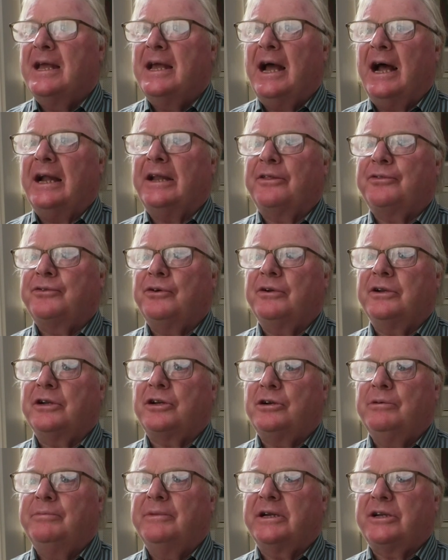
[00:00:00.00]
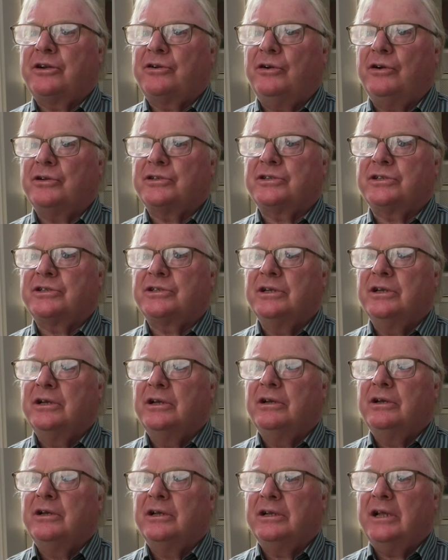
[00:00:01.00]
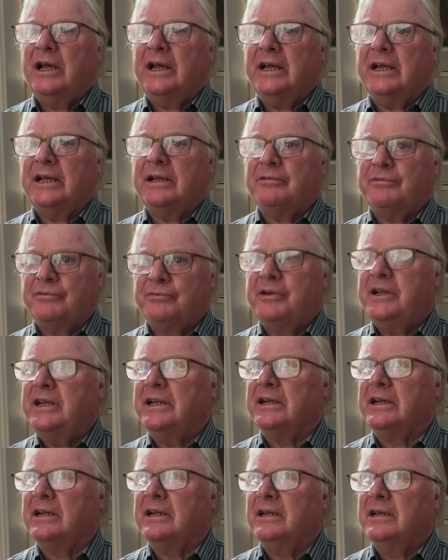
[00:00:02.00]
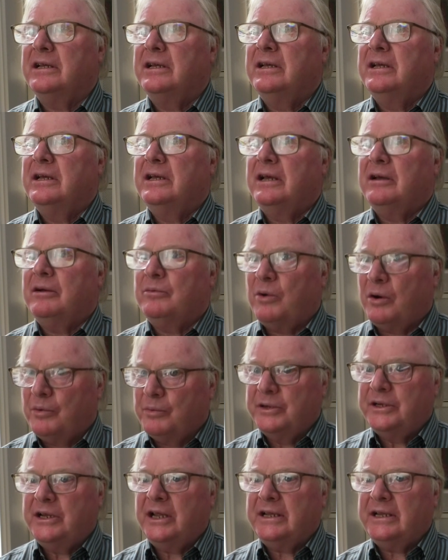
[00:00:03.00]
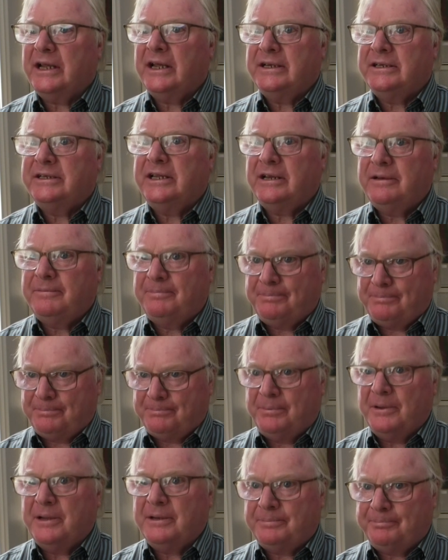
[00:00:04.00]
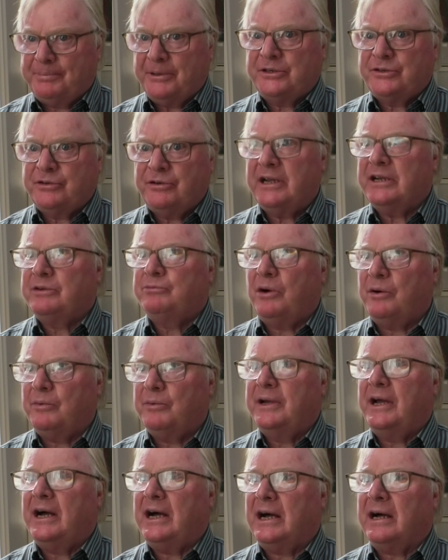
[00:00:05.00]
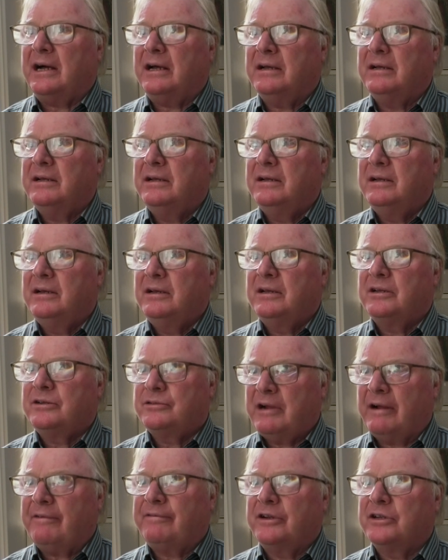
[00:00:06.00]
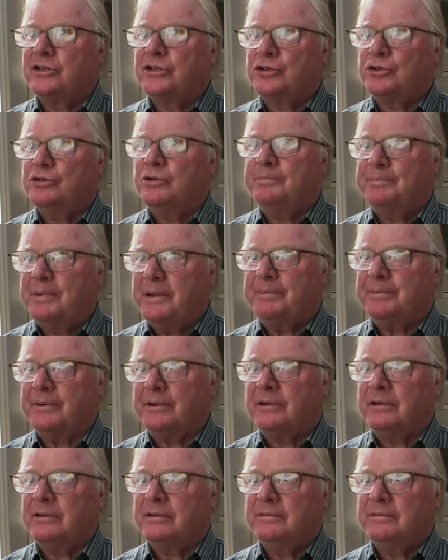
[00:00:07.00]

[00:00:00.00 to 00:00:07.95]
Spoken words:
and I thought it come across real. It portrayed what we are, travelling show people.